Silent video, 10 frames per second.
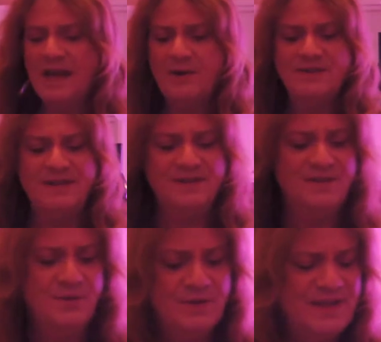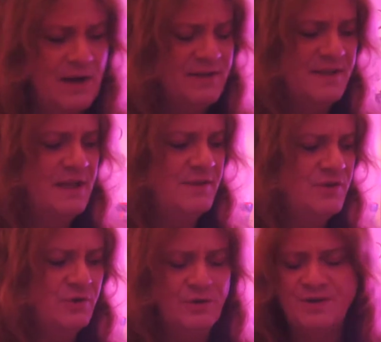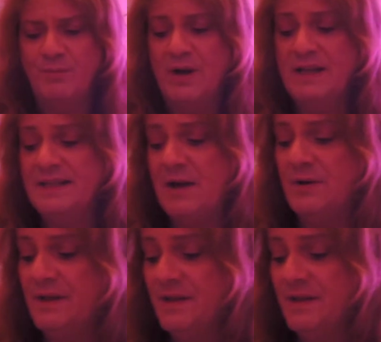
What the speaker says: how does this do this, how does it take the sugars and break it down into